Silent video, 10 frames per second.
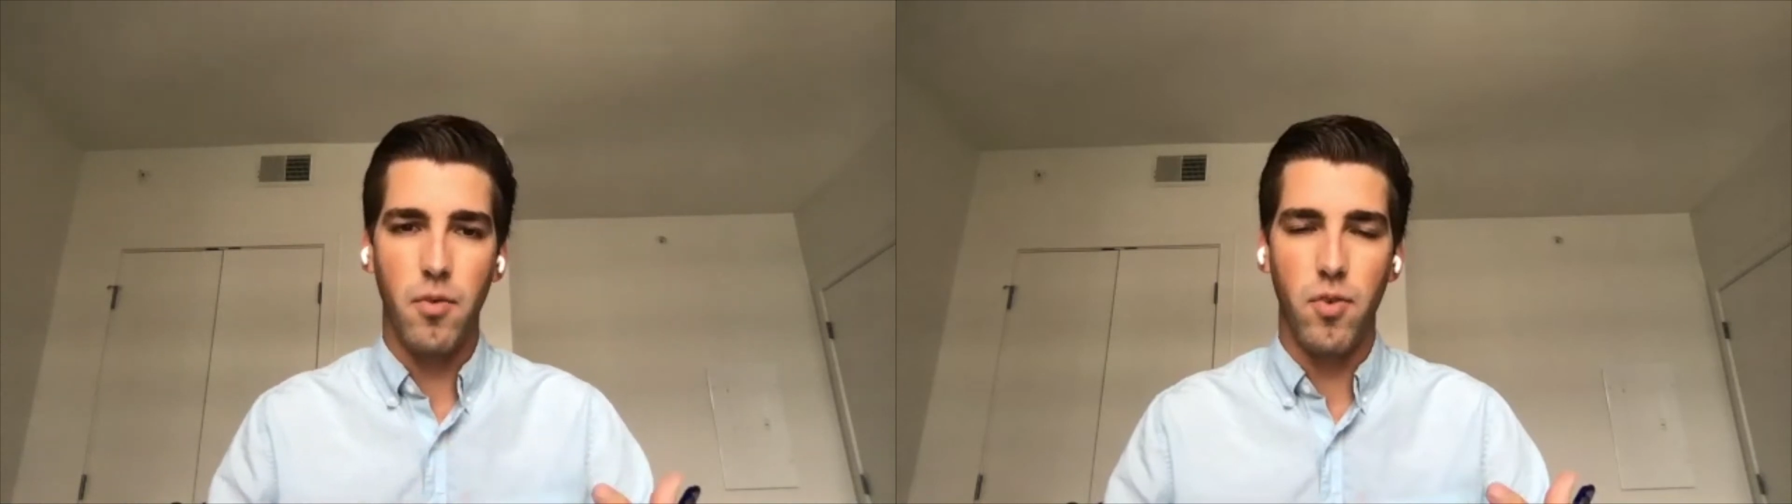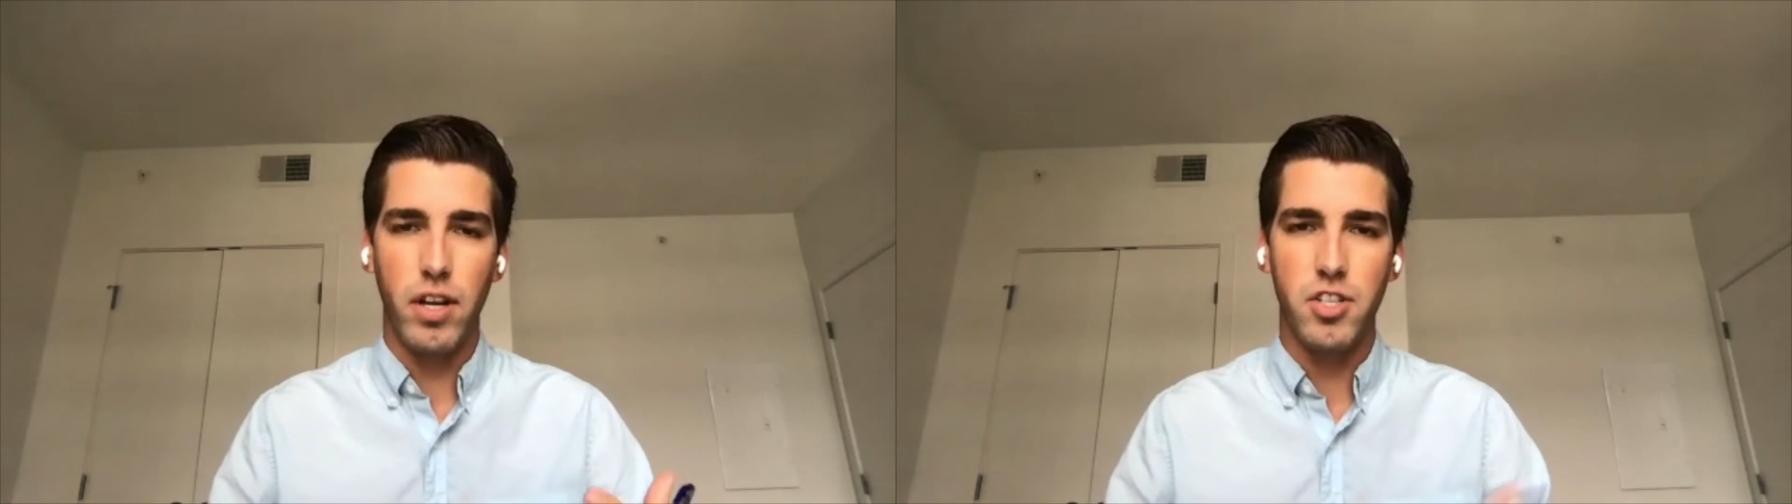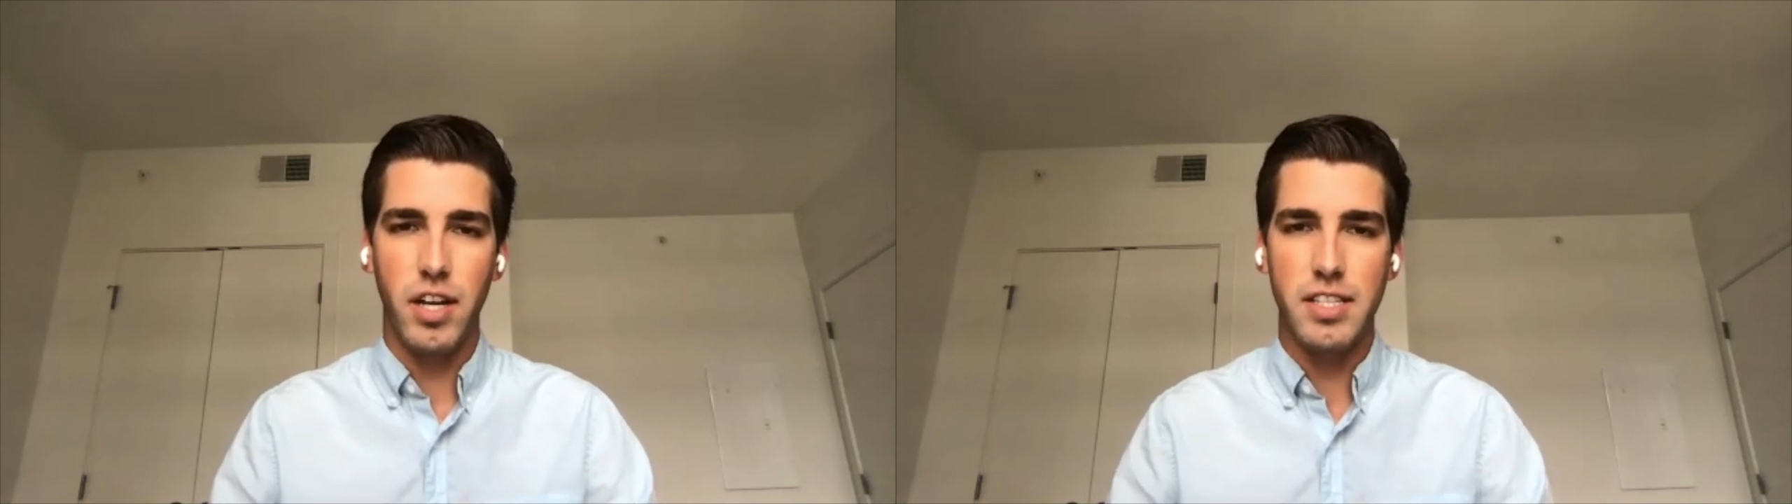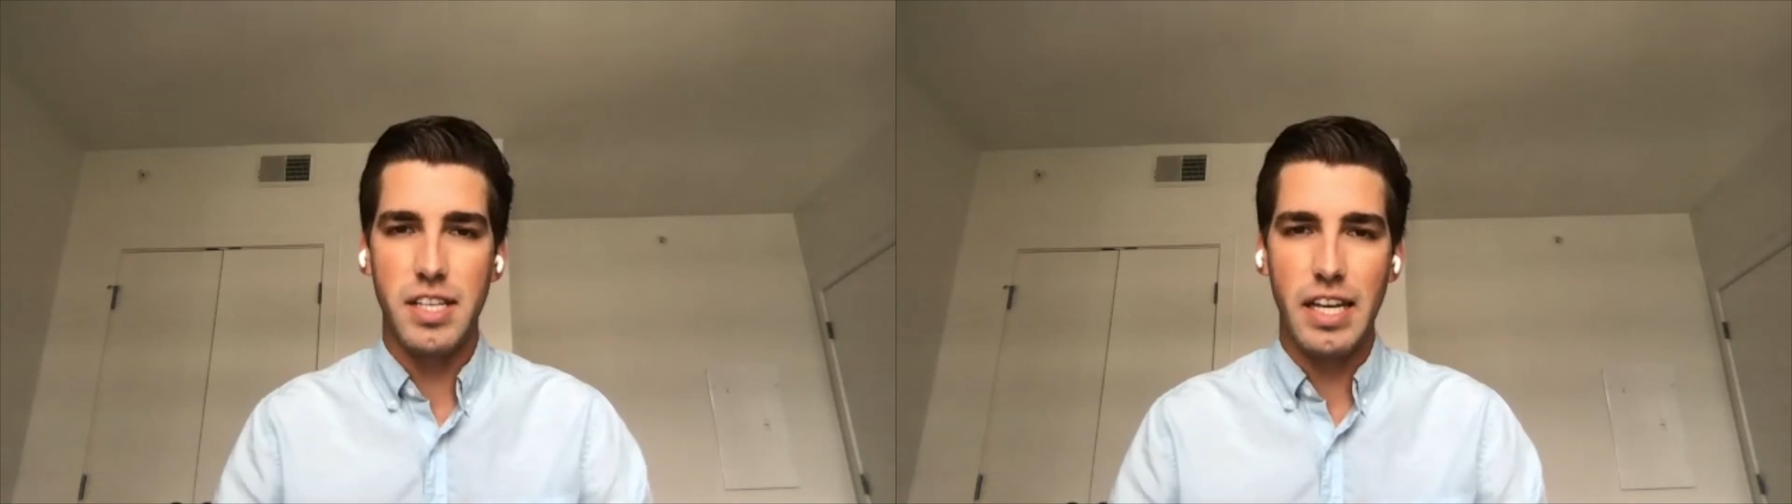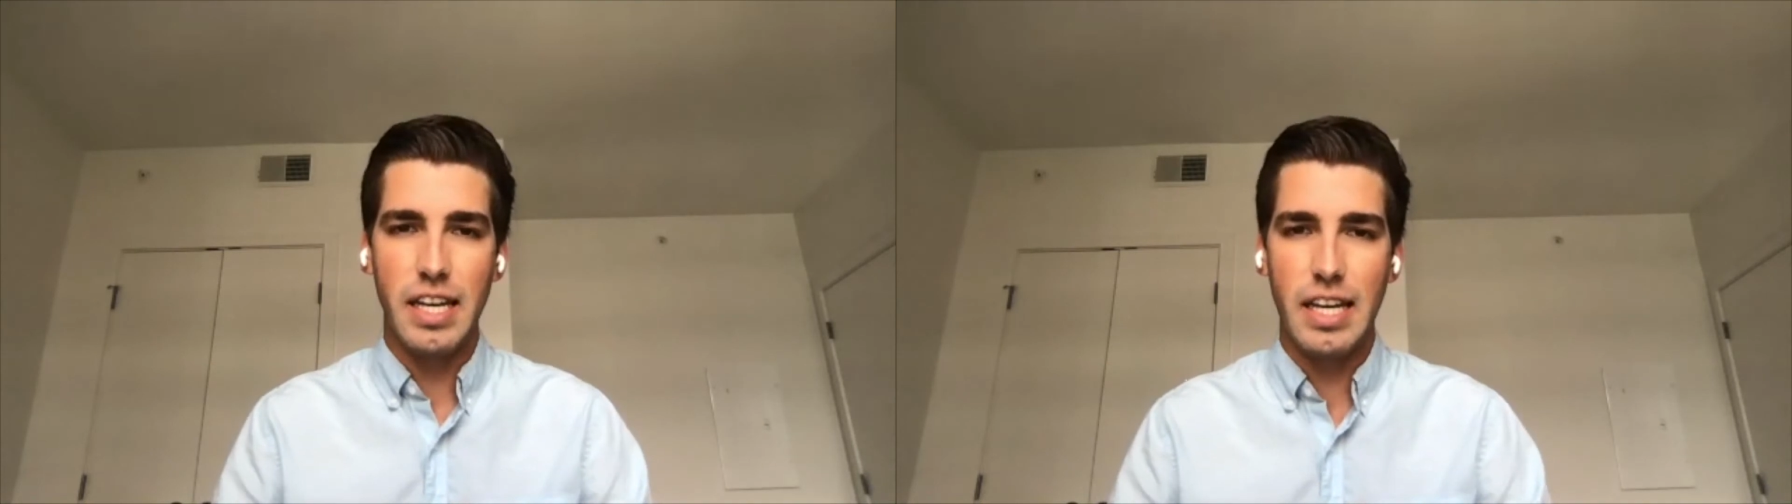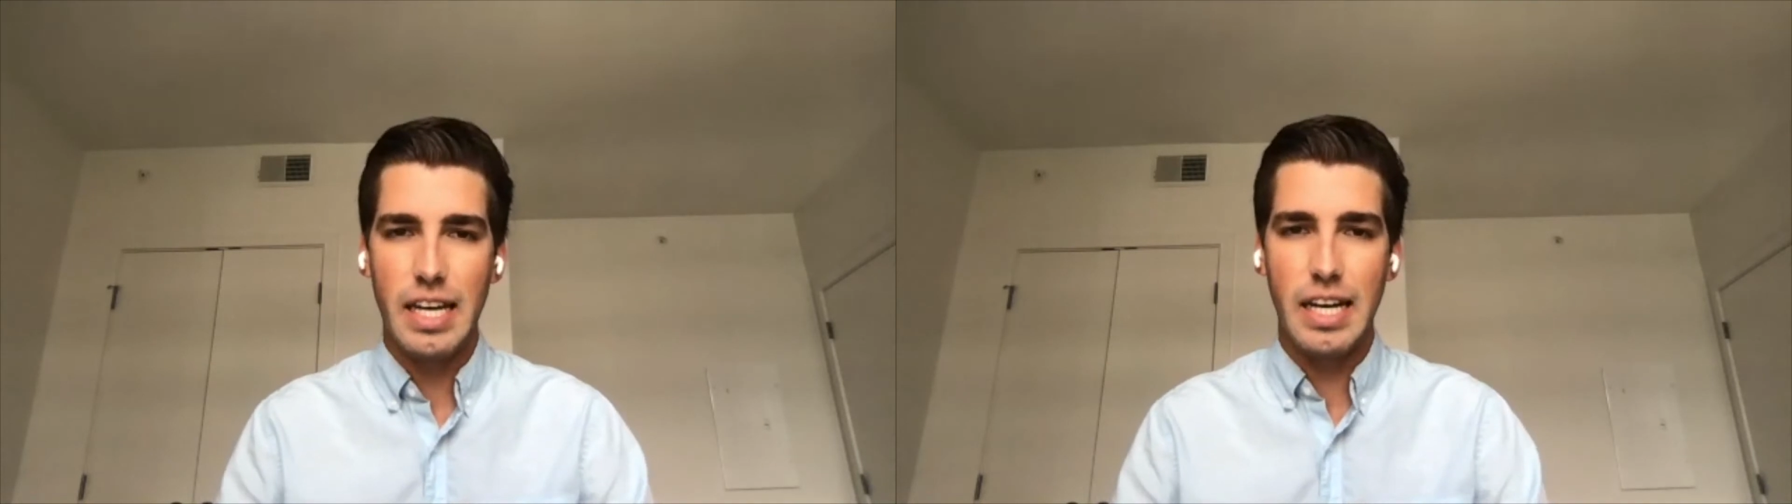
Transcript: a franchisee